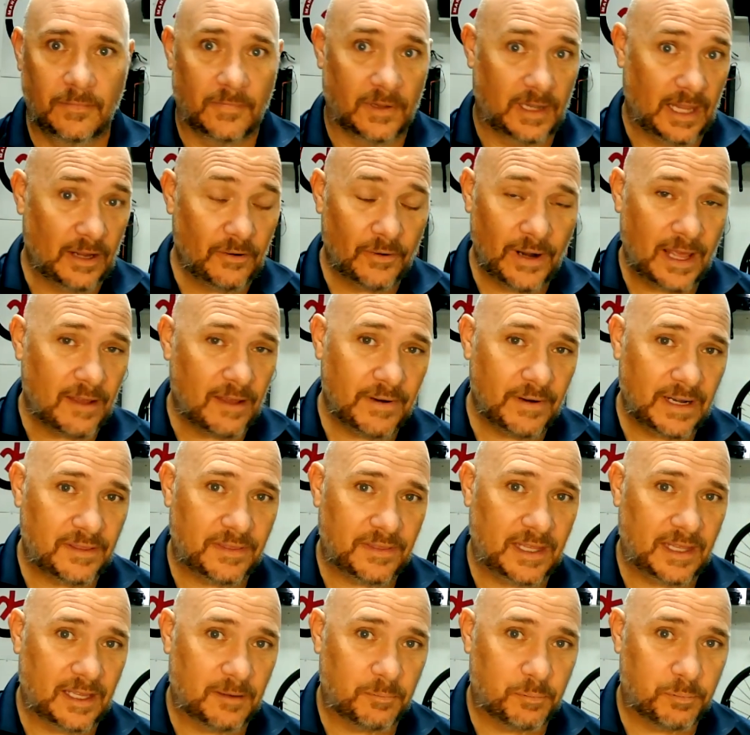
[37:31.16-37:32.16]
They don't have
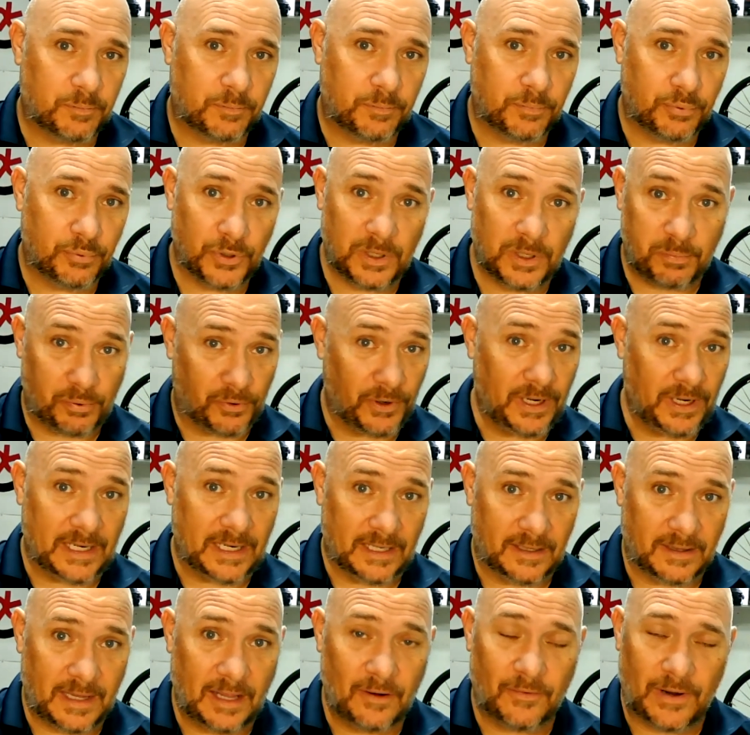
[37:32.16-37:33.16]
anything
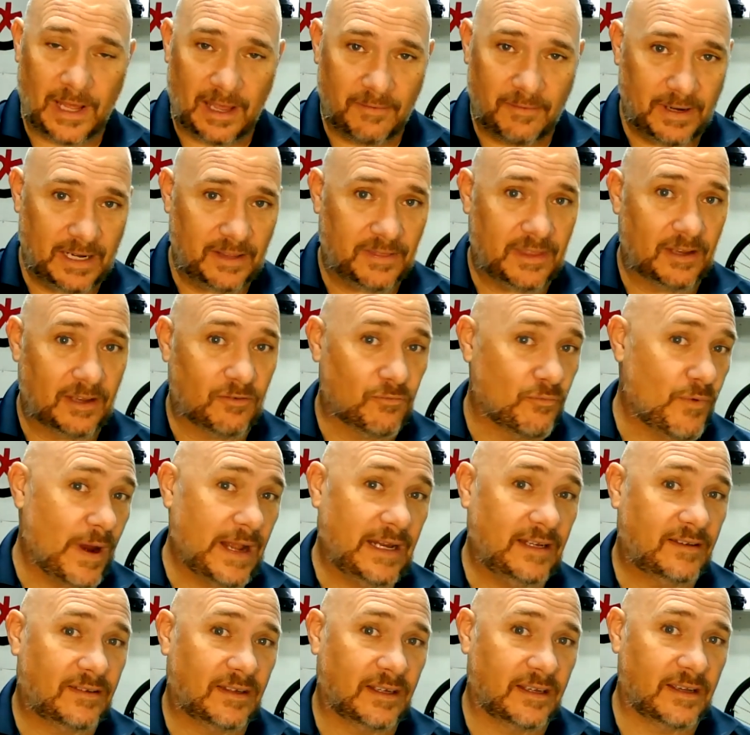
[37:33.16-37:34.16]
pre-printed. They don't have anything
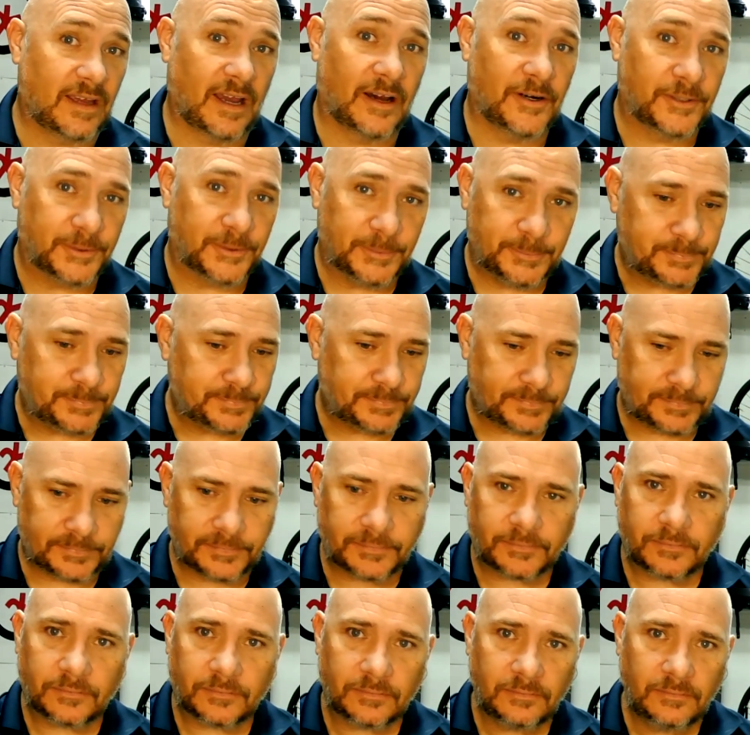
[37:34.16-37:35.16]
ready to go.
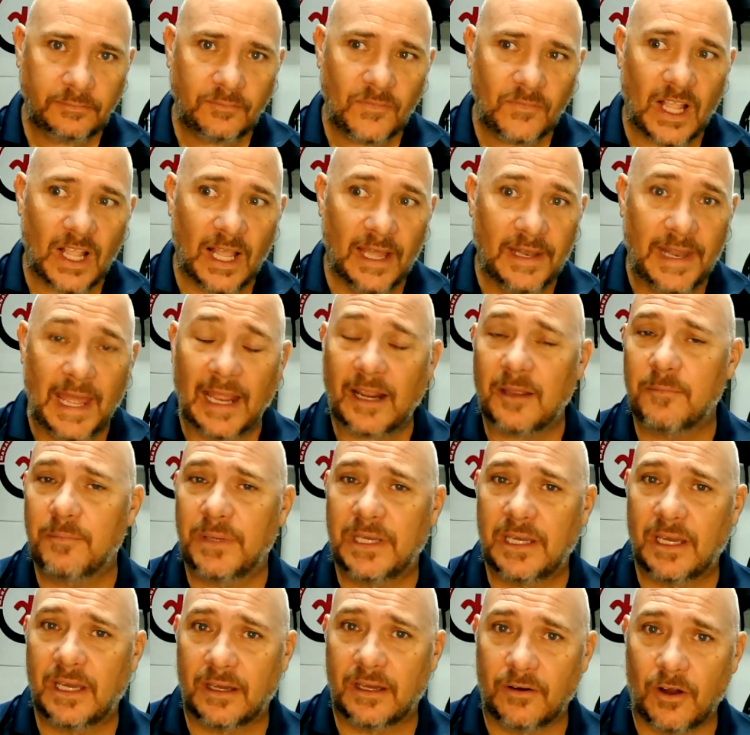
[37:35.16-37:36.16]
And that can
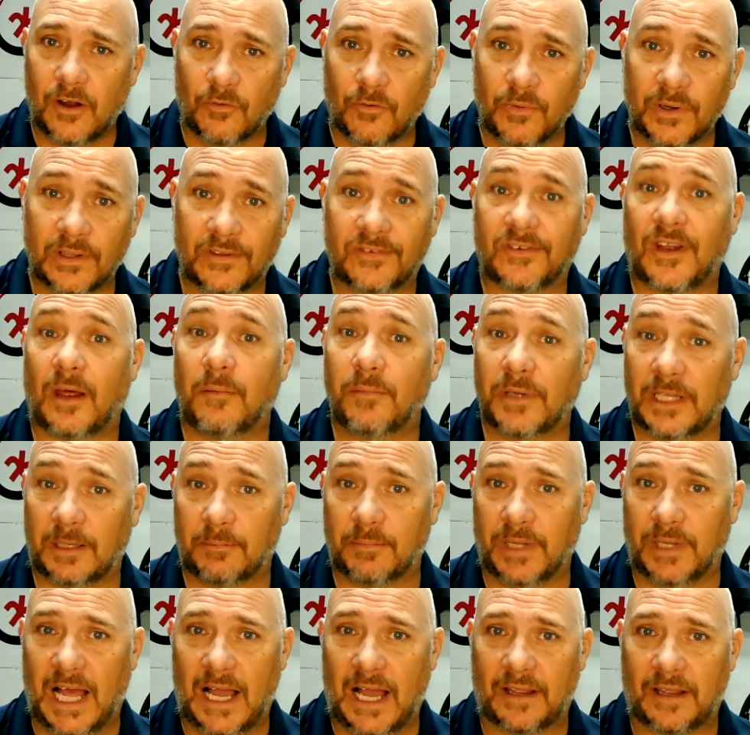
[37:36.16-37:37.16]
be a real
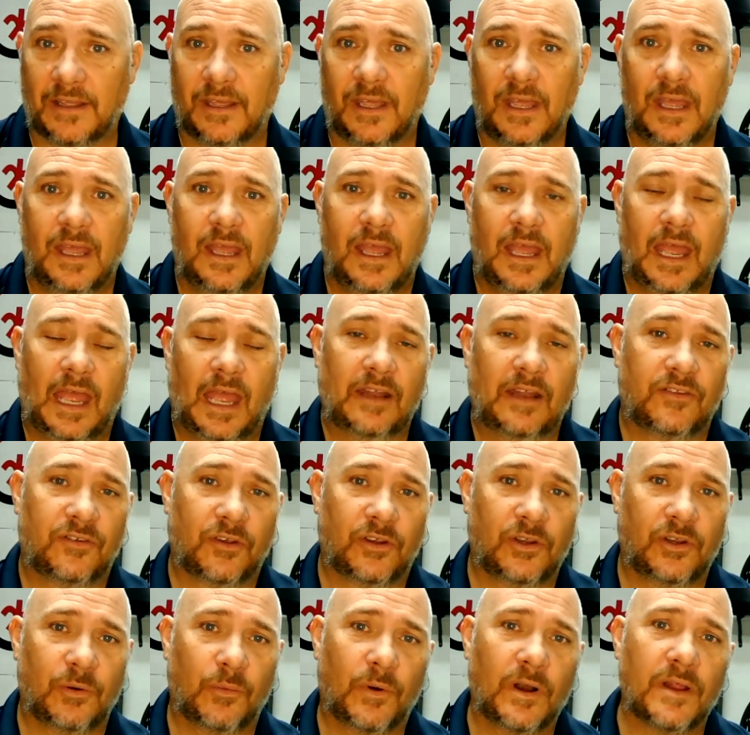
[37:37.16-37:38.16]
stumbling block. And so
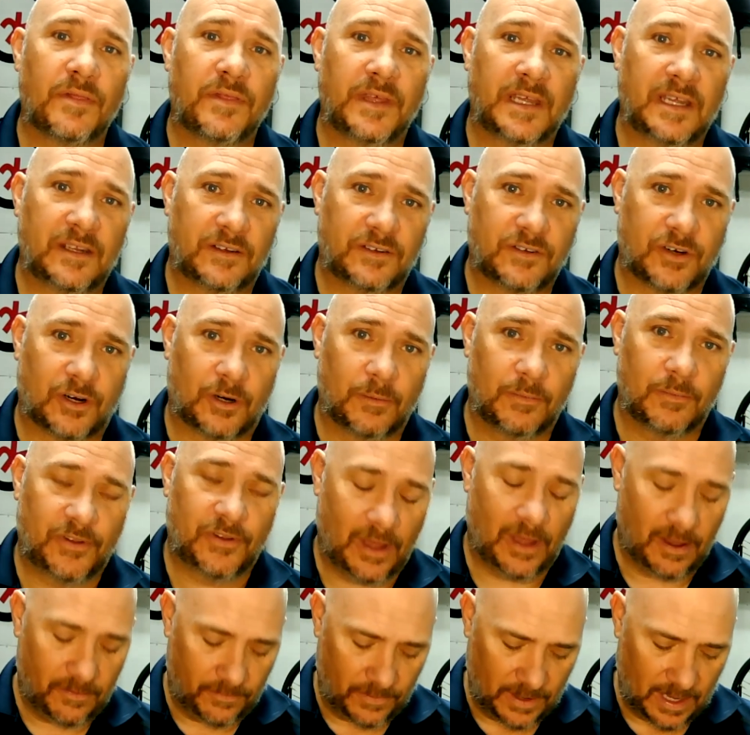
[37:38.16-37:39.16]
you want to think in terms
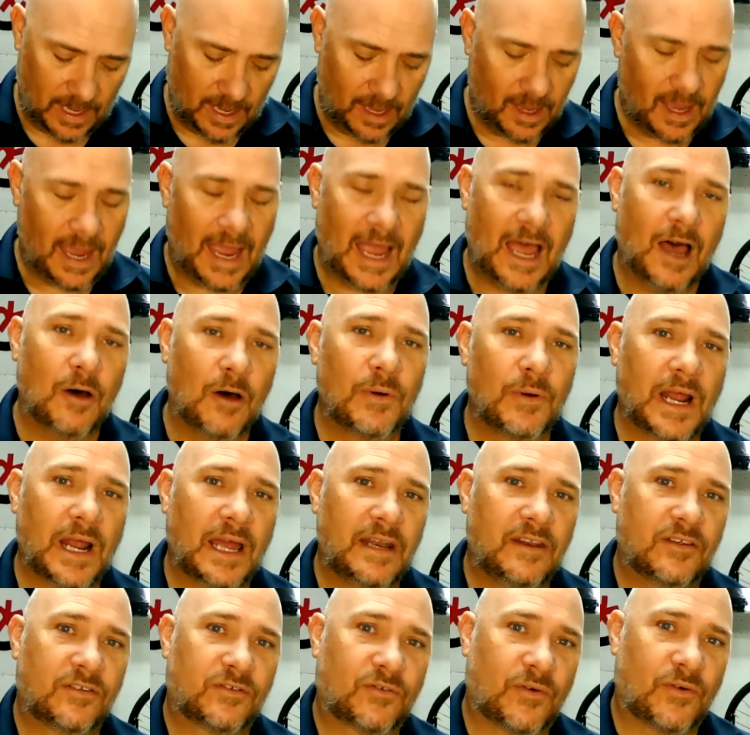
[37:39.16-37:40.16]
of, how would I
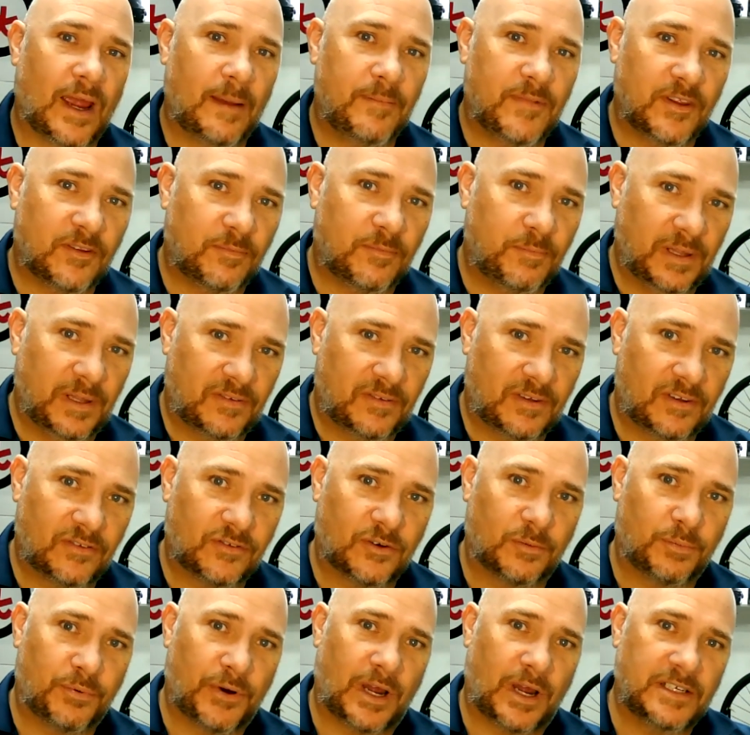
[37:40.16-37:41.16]
describe this
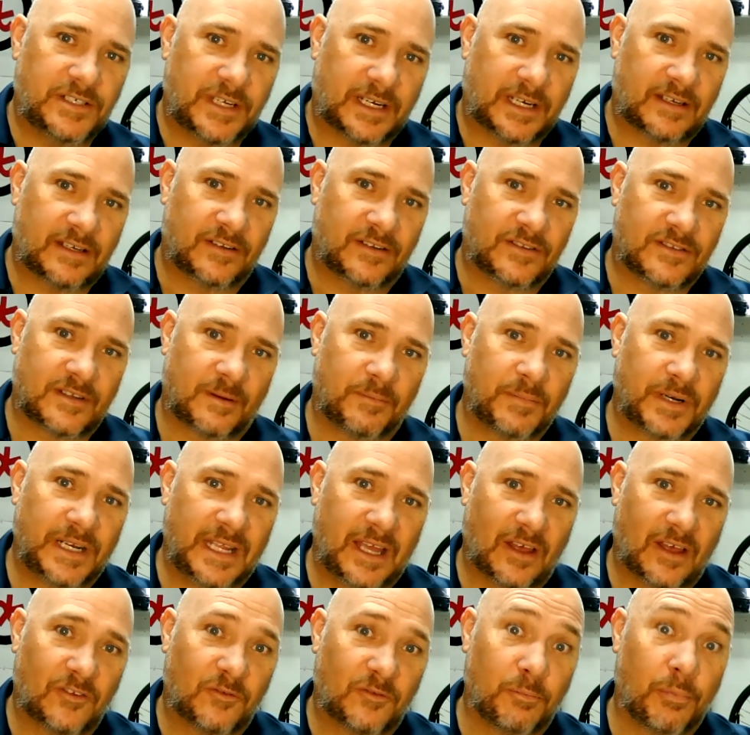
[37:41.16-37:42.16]
business or project to somebody
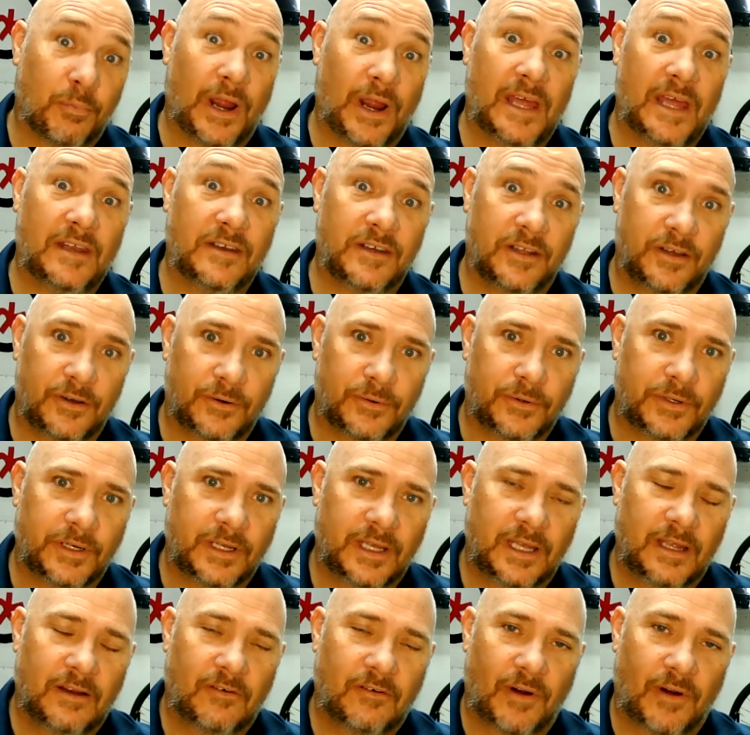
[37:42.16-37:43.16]
else brand new,
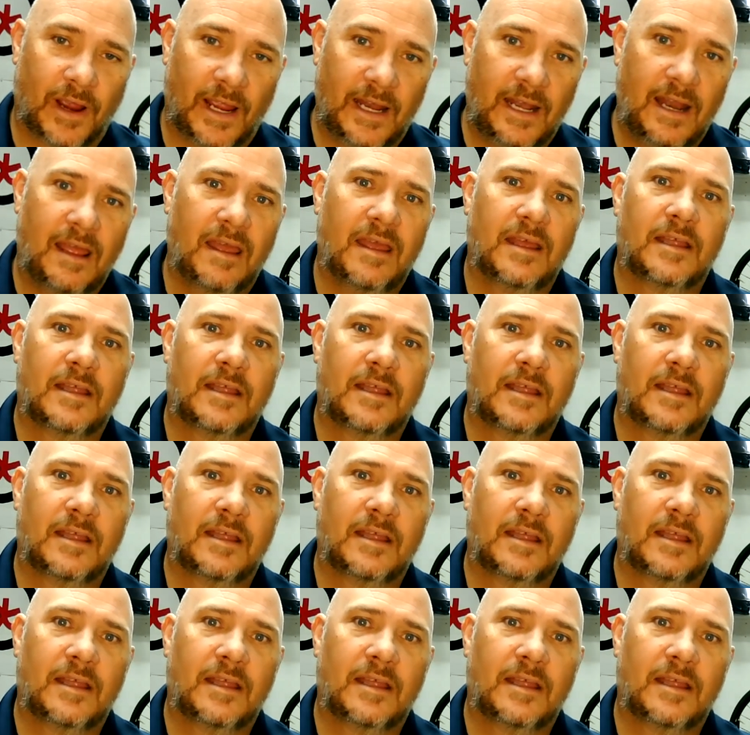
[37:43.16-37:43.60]
right?